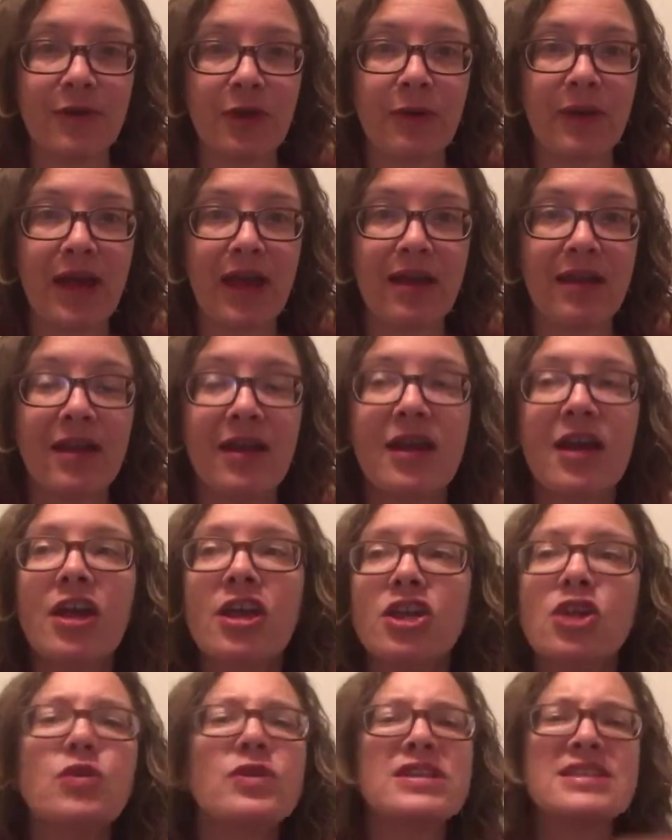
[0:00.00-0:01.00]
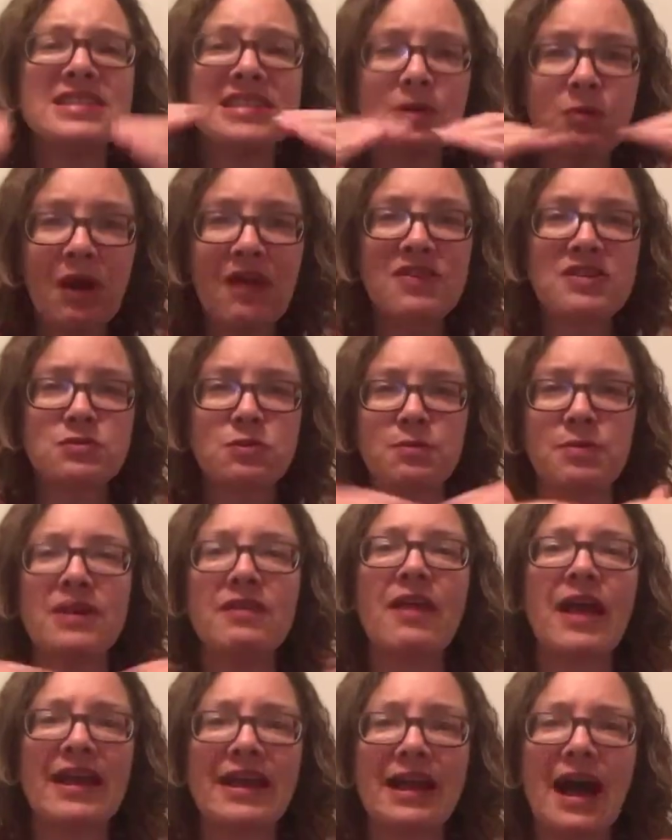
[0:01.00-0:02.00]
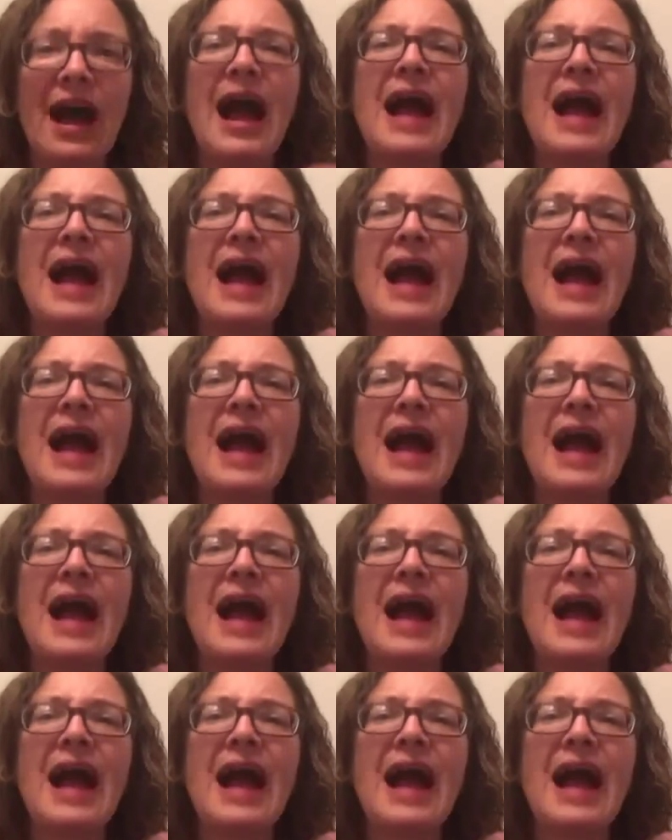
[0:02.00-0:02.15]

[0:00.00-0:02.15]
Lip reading: Okay, you can see why this would be like a